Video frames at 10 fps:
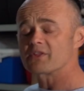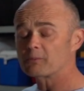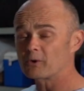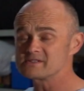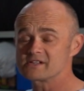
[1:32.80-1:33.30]
the
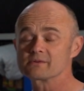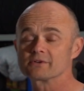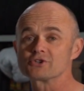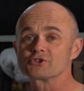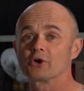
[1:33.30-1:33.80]
process I'm
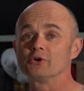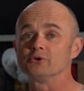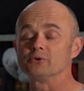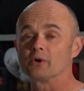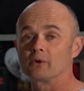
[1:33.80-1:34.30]
going to show
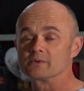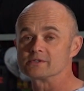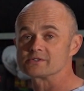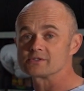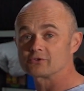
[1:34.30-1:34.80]
you, I
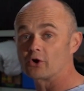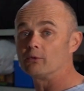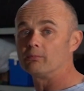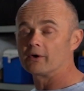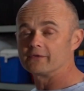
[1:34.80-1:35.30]
was
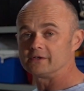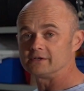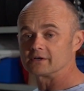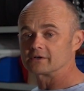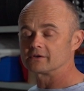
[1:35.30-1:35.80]
told by
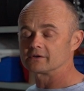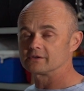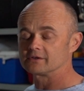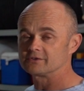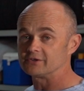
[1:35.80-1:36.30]
the
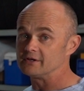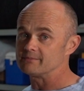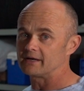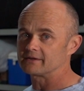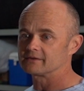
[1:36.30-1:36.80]
team
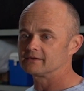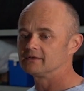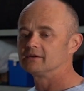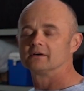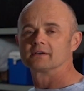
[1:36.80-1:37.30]
at
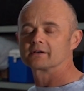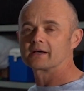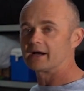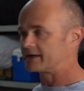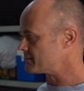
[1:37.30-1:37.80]

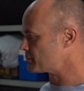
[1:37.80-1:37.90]
Car Care